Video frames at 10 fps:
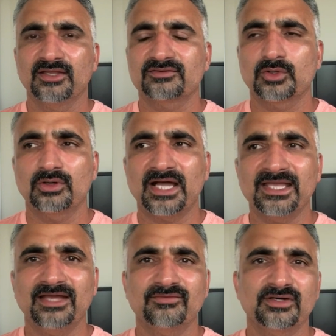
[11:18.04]
So I
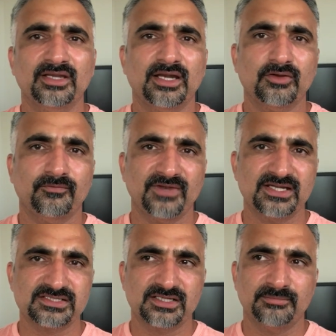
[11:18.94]
have a lot of
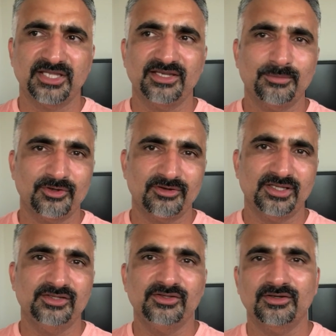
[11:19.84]
friends. My
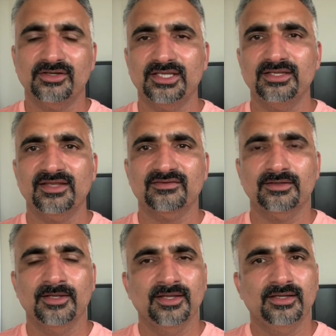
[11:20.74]
neighbor here, he has
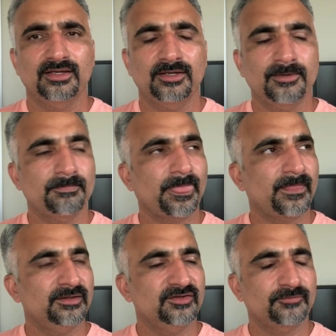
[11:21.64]

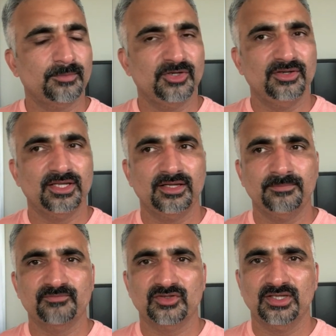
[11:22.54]
he's from
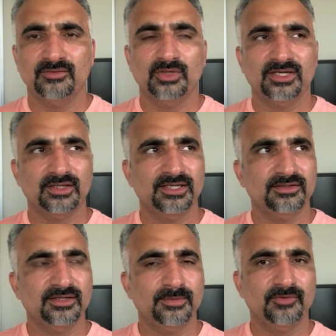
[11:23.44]
India.
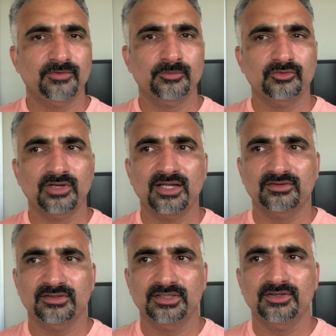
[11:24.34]
Another neighbor from
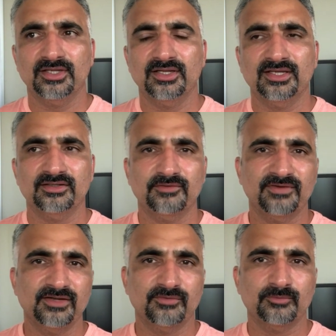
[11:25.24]
Gujarat, India. Another
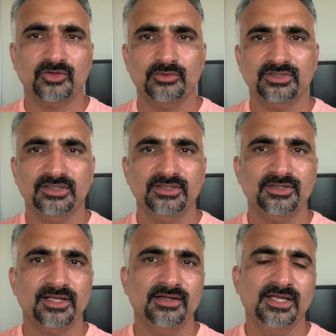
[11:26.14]
friend from South
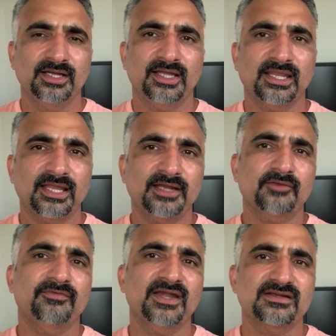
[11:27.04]
India. A lot
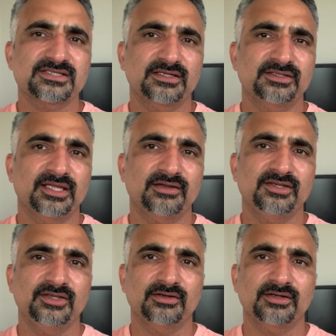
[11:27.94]
of friends, they are
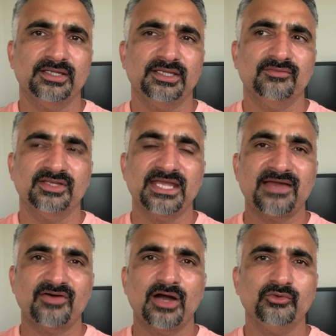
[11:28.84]
here. Even they
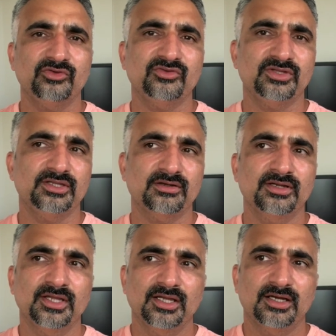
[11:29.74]
have houses
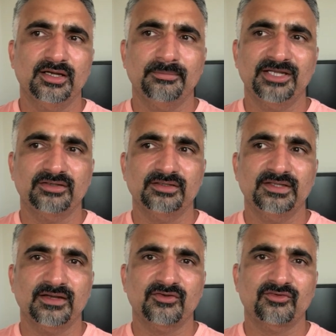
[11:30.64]
here, but
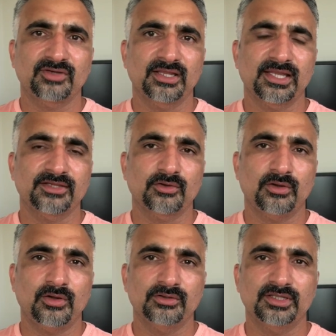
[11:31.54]
they are still like
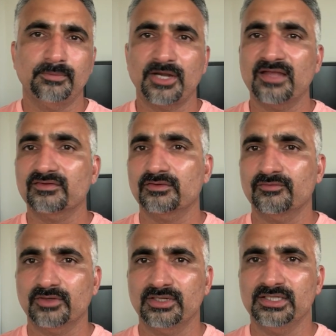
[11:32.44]
on their process
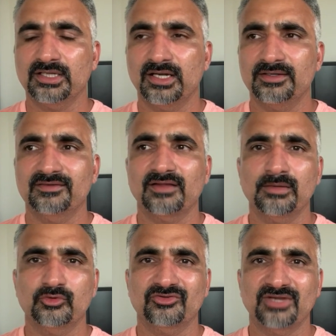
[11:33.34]
of green card. It's
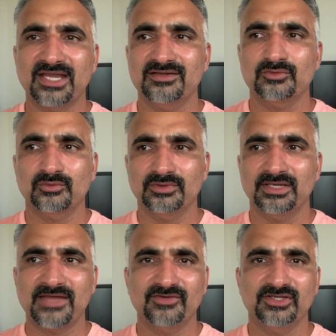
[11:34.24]
almost 10 to
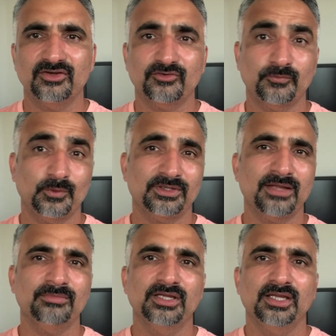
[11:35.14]
11 years for
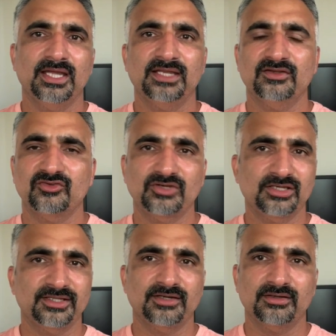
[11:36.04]
them, and
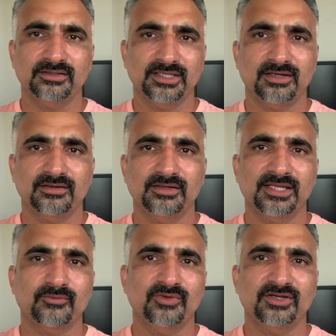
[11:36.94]
still they are
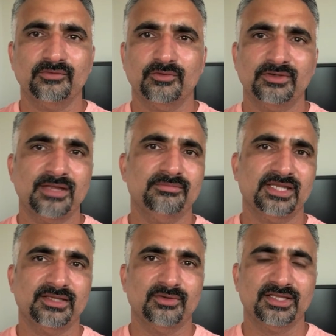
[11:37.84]
like waiting for them.
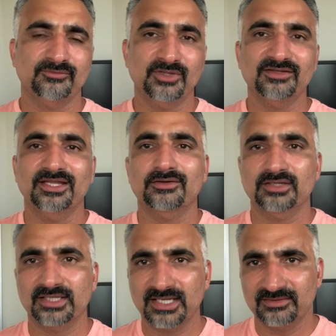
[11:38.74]
Like, okay, one day they're
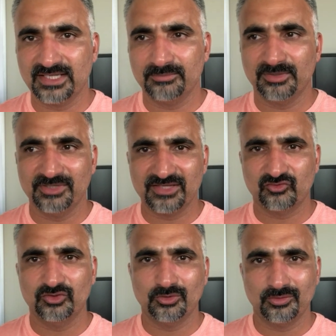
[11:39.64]
gonna get that, maybe
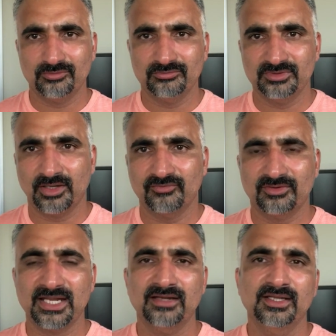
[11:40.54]
next year or
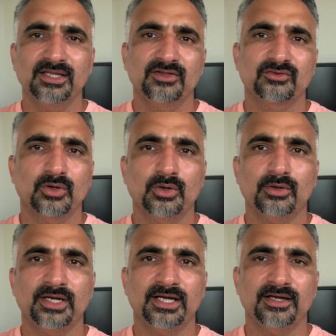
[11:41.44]
after that. So